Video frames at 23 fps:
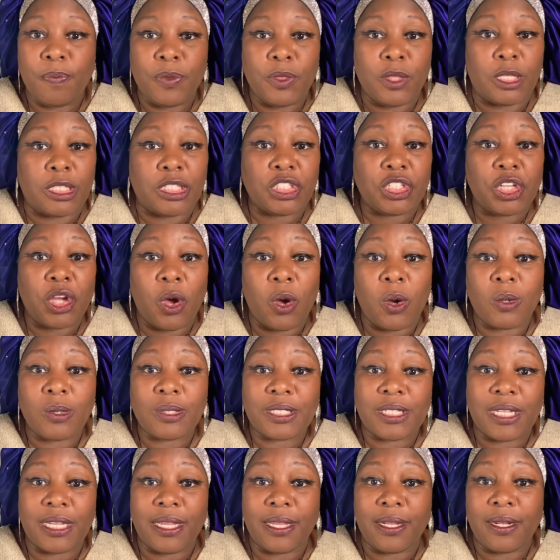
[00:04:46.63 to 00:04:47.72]
The
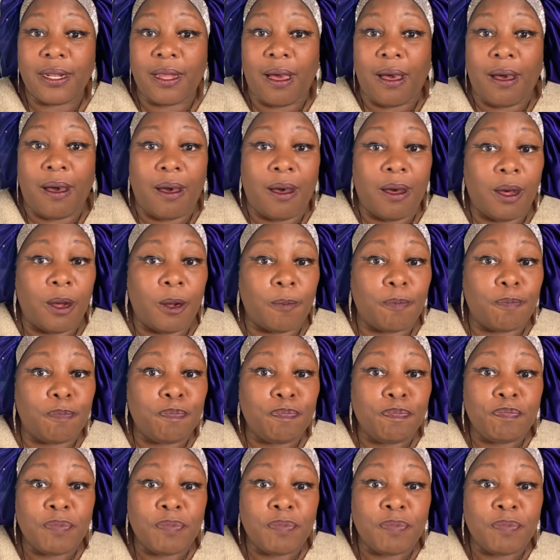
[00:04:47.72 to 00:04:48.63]
chosen um,